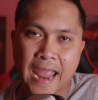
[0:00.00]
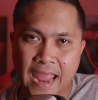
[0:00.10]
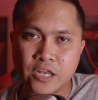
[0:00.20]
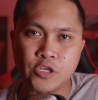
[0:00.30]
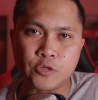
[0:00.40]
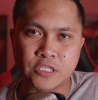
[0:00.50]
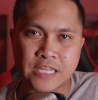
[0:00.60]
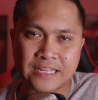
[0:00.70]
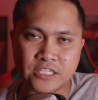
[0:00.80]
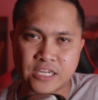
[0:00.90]
and use
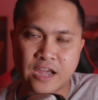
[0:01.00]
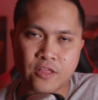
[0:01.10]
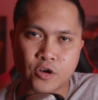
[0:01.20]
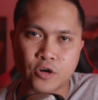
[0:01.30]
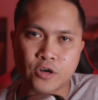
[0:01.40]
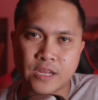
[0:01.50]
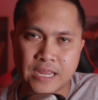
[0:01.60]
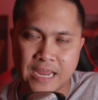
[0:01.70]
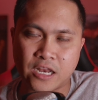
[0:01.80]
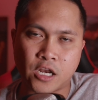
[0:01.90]
that together
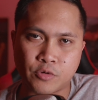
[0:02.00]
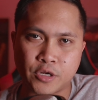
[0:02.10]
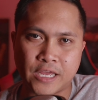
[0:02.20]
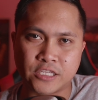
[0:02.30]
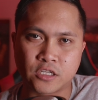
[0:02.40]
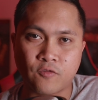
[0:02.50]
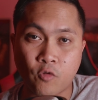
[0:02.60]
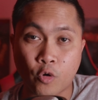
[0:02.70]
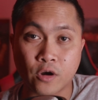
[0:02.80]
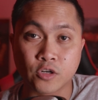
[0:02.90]
in Unreal Engine
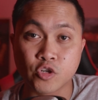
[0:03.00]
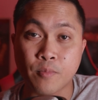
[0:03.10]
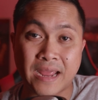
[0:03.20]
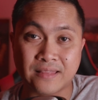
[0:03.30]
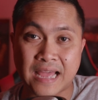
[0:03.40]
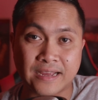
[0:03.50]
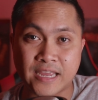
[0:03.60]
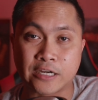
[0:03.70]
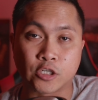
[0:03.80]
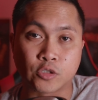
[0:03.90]
4 to make that
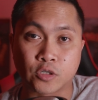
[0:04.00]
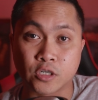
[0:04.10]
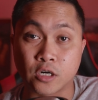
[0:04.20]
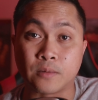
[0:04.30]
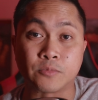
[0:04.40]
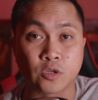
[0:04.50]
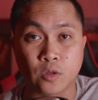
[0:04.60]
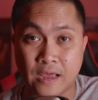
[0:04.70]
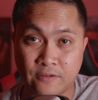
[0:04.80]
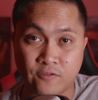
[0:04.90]
character come to
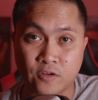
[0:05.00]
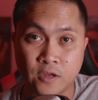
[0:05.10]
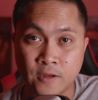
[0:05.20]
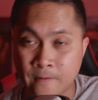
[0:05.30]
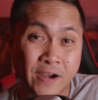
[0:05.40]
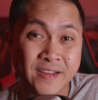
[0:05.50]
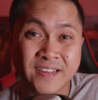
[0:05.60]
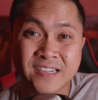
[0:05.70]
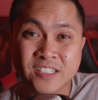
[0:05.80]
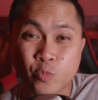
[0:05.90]
life. All right,
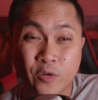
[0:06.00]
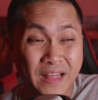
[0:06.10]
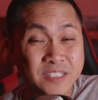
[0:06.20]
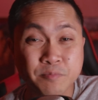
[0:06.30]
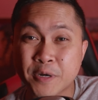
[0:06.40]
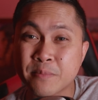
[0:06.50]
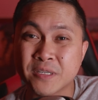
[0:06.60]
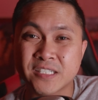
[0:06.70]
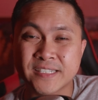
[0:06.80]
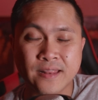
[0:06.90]
guys, well, that's pretty
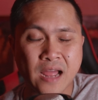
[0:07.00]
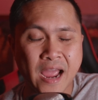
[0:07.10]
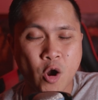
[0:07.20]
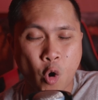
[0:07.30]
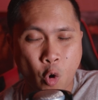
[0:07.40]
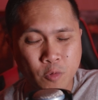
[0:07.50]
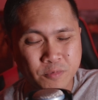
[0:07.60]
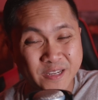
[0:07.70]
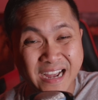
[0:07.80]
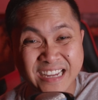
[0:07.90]
much it. I
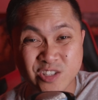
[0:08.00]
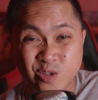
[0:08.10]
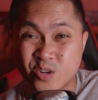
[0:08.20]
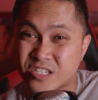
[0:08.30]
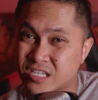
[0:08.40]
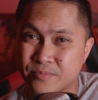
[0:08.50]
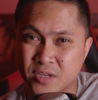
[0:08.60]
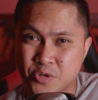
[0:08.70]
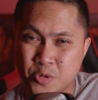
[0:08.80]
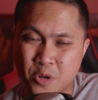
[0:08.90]
hope you guys learned
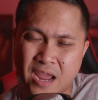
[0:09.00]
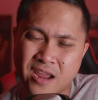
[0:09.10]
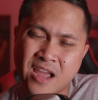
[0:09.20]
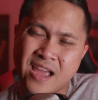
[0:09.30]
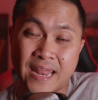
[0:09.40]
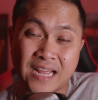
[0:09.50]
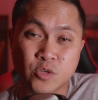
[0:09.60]
something new today, and I